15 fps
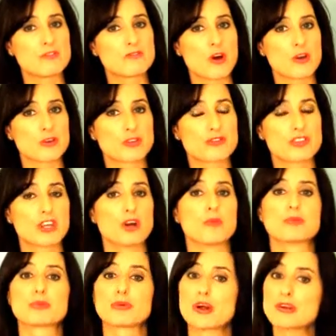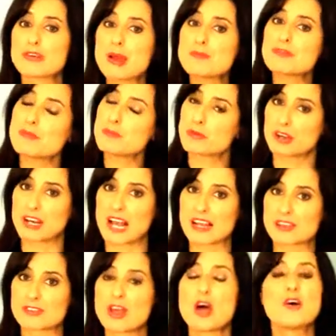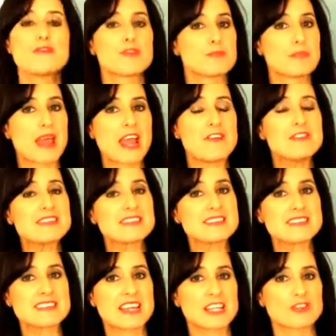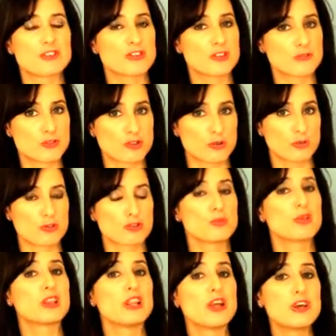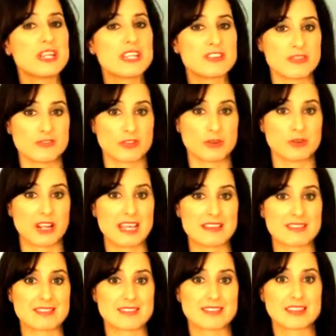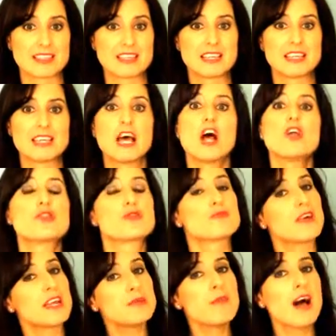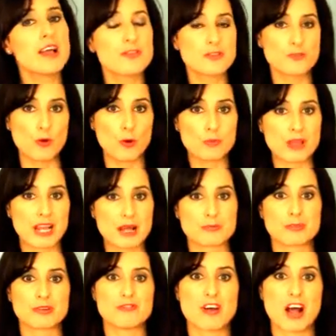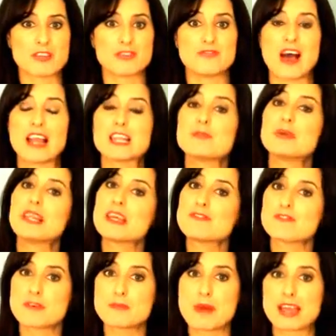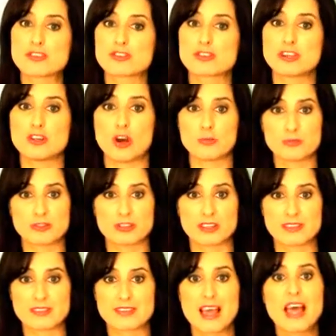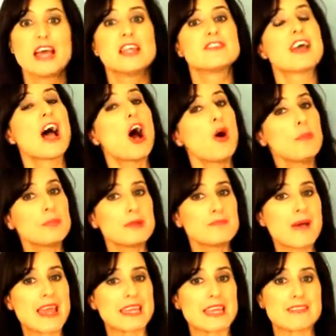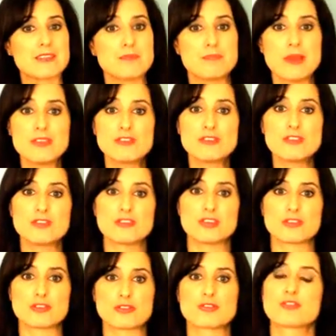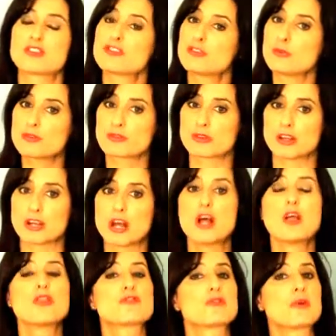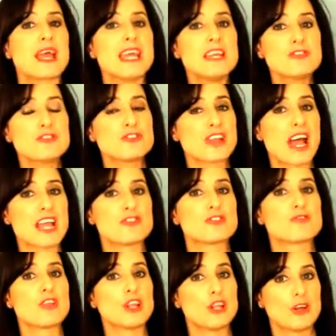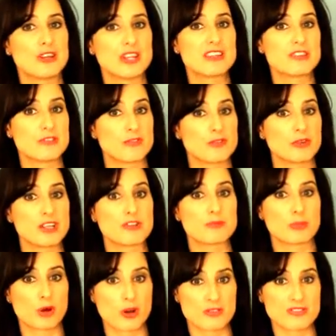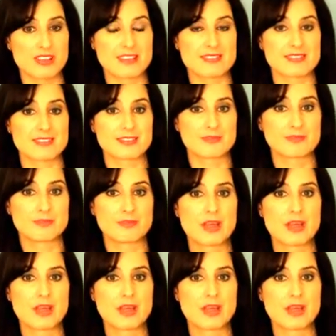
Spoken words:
focusing on programs and products for parents and teachers of children with learning difficulties. The ReMinds formula provides valuable information and options to help in making the best decisions for children through each stage of the learning difficulties process.